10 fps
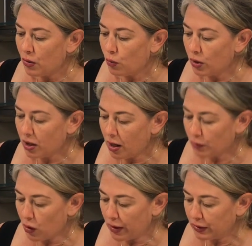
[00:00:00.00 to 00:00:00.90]
What
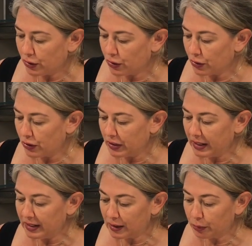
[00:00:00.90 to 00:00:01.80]
I'm going to do
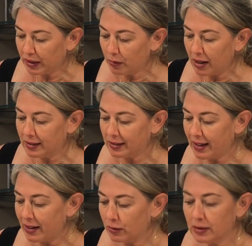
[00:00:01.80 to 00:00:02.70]
is bring my
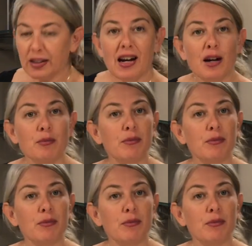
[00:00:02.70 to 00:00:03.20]
scales up,